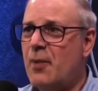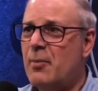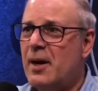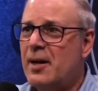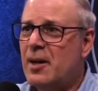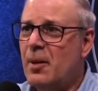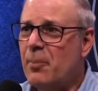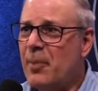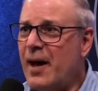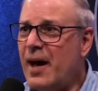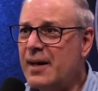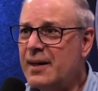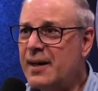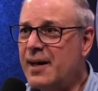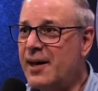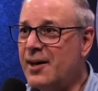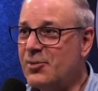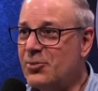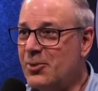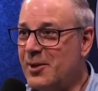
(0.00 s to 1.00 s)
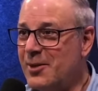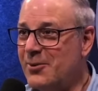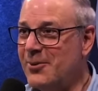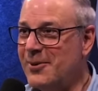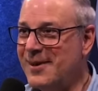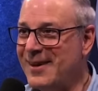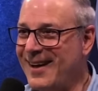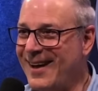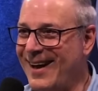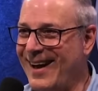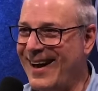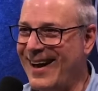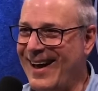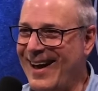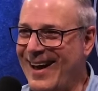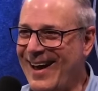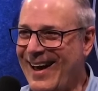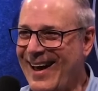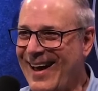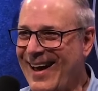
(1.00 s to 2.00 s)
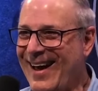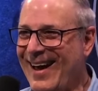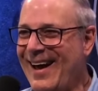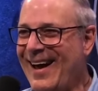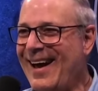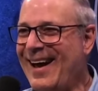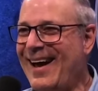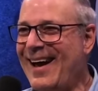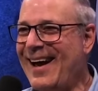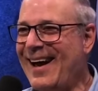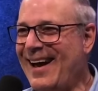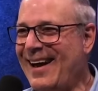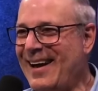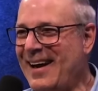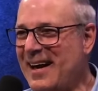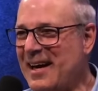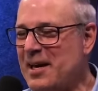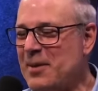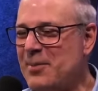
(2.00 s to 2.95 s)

I got it from my Bond freak dad, and it just